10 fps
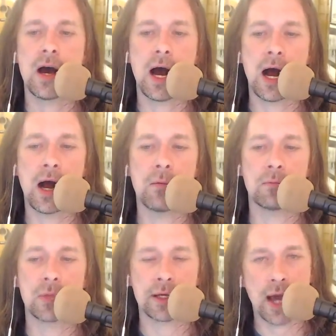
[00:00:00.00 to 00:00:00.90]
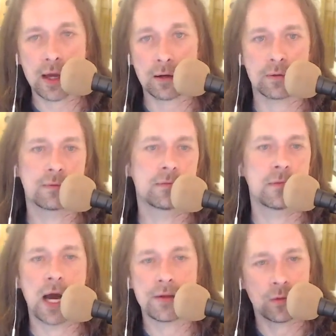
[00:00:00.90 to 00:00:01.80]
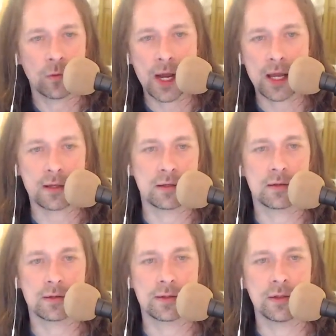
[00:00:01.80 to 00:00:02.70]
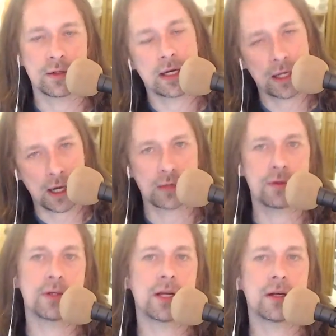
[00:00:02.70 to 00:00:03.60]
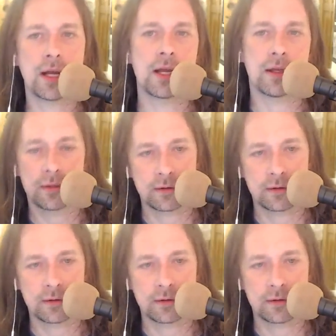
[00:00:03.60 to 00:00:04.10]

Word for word: um, like EYEO. Either way, you're getting out of your day to day and